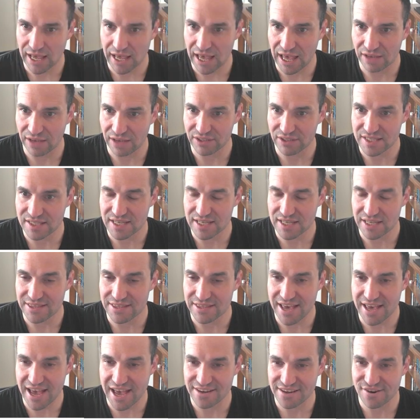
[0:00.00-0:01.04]
Having said
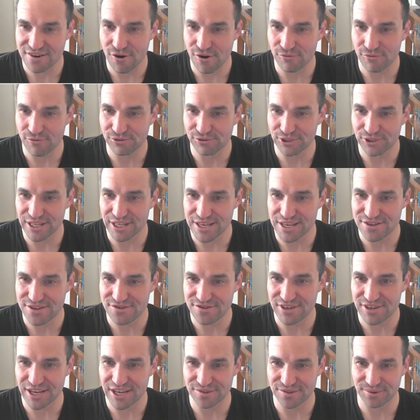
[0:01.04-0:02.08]
that, hopefully
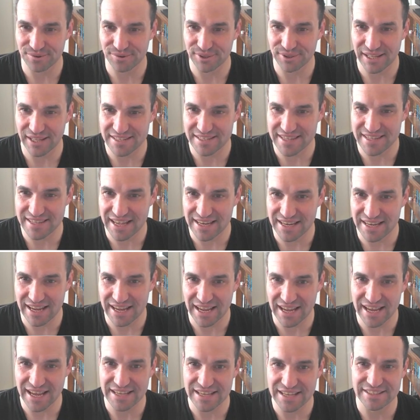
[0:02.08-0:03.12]
you guys realize that
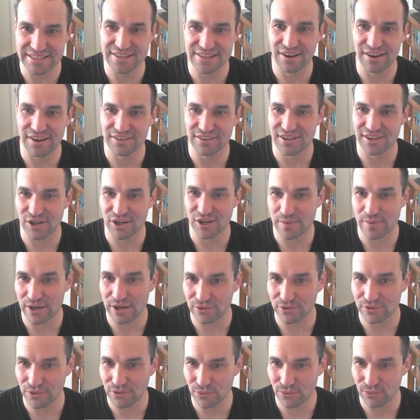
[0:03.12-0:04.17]
I did not talk
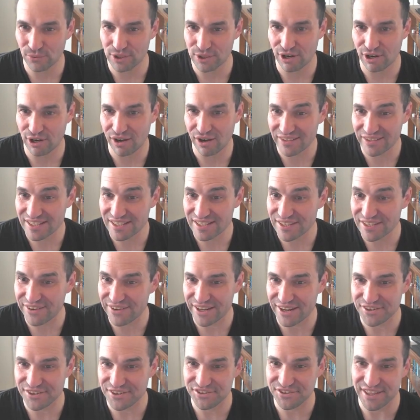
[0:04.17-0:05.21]
about the one obvious
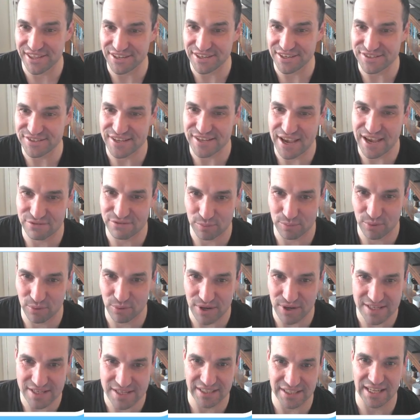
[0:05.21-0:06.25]
advantage that is ever
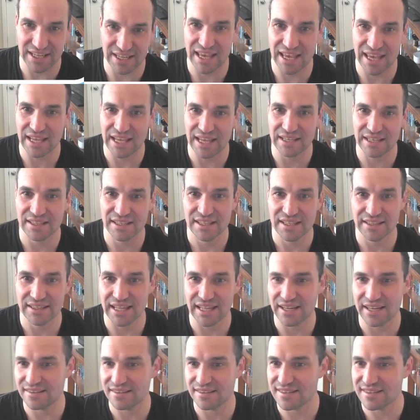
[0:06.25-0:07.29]
present, and
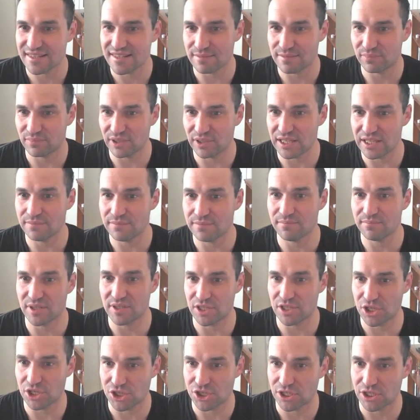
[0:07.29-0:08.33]
that is simply
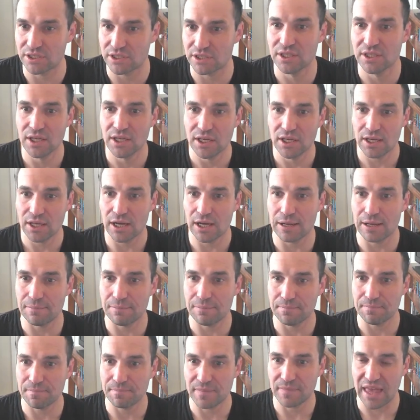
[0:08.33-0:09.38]
position.
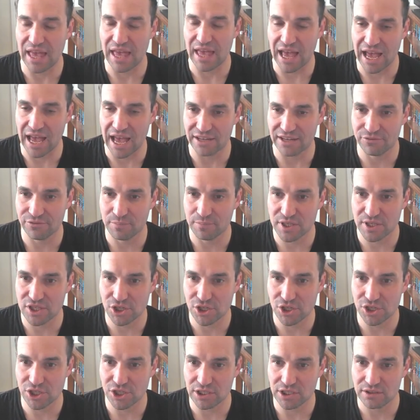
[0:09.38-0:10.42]
Out of
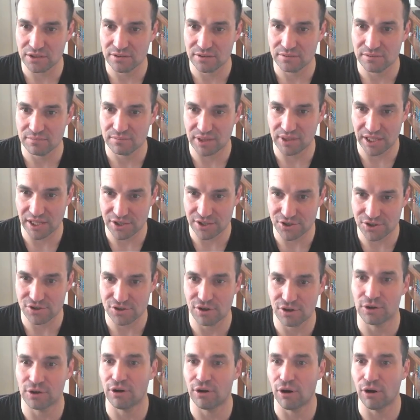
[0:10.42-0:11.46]
position, players
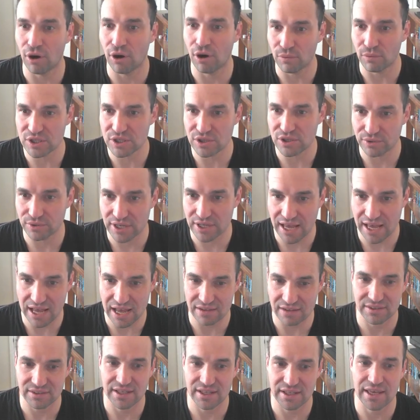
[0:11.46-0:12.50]
are always going to
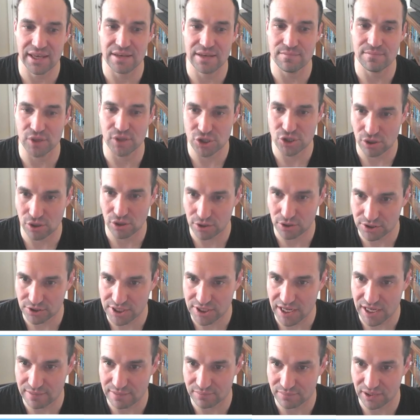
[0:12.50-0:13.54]
have a much harder
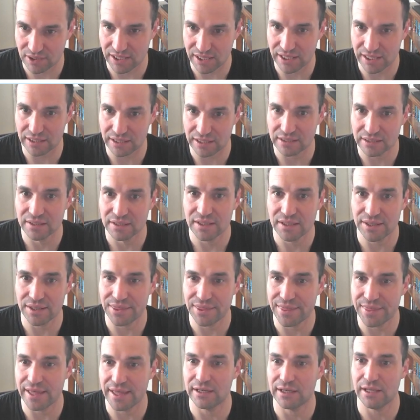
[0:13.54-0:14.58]
time playing
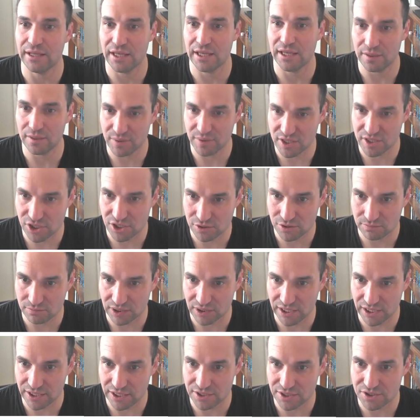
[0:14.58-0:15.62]
than in position
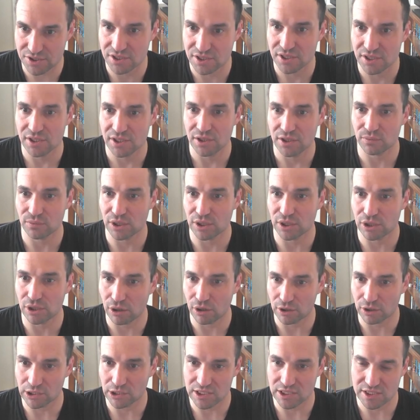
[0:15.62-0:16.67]
players,
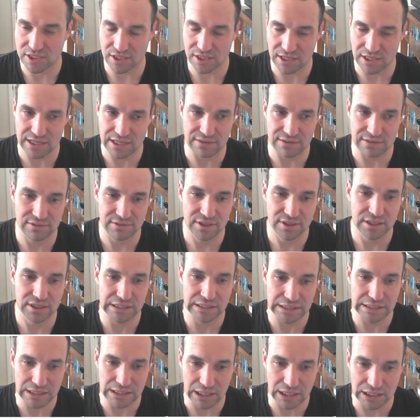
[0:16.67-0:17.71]
regardless of
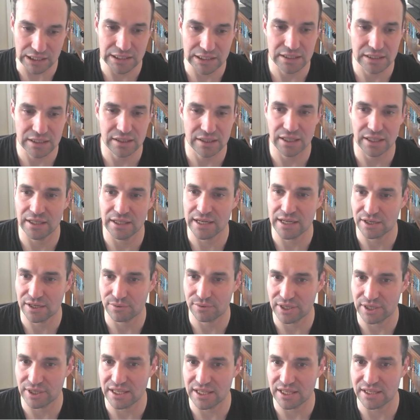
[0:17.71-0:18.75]
nut and
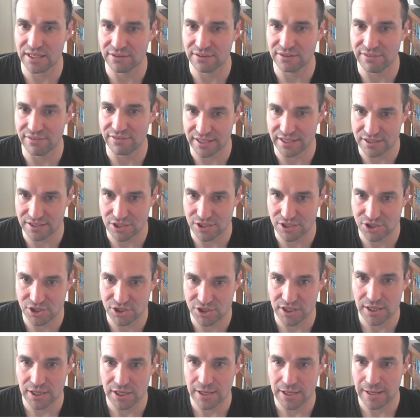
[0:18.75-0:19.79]
equity advantage.
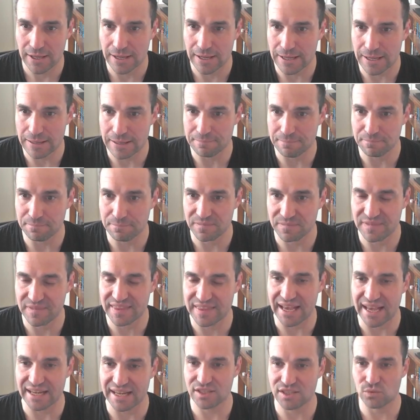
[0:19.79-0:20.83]

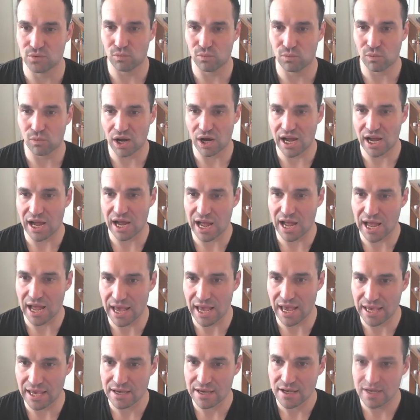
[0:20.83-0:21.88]
That is
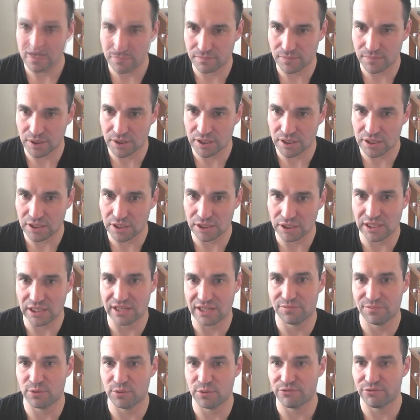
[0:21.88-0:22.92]
why a lot
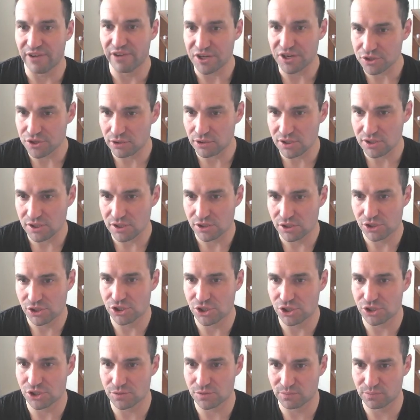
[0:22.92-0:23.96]
of professionals just